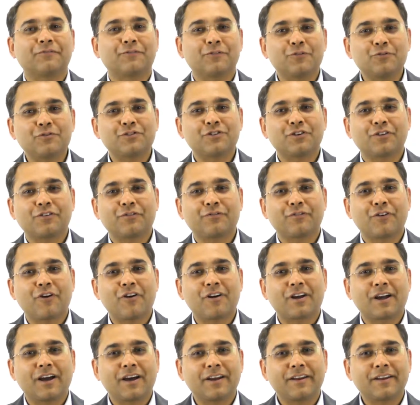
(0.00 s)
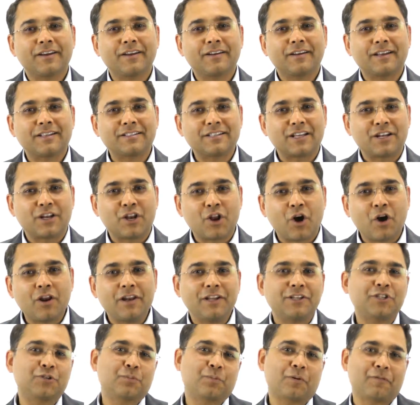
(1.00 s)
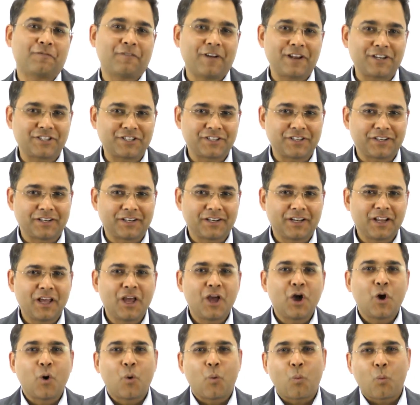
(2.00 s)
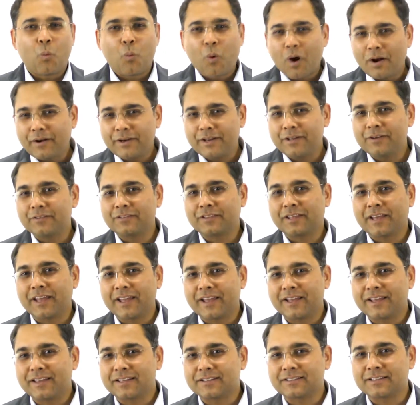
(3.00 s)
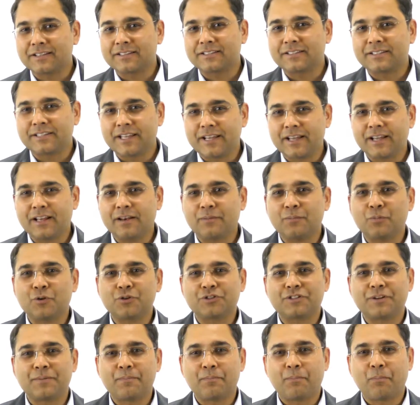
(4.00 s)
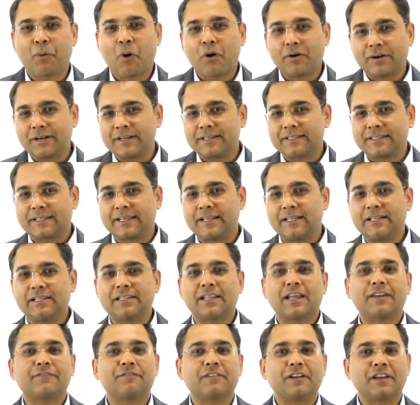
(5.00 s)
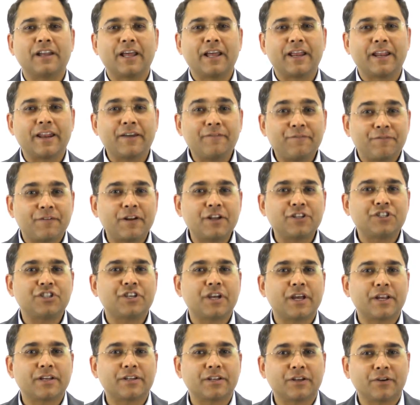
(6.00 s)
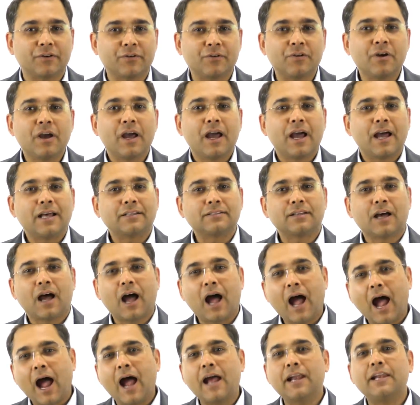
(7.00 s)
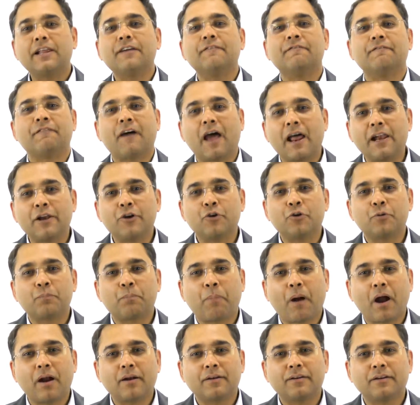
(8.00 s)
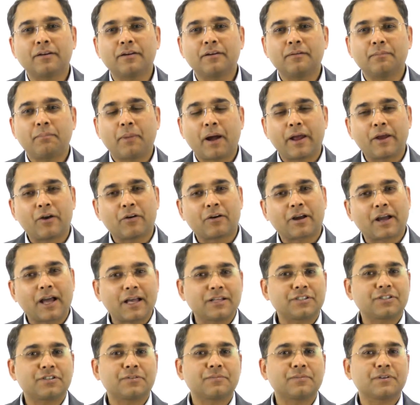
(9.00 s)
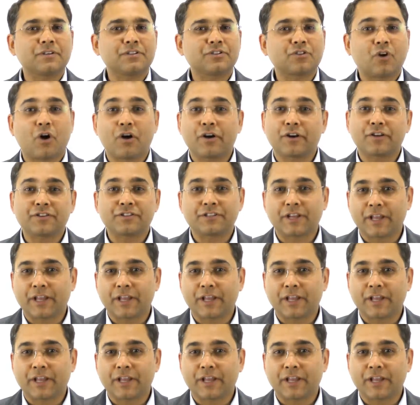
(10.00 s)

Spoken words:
the future of your career as a knowledge professional. What do you think is the single most important skill that will differentiate you as a highly valued partner by your customers or your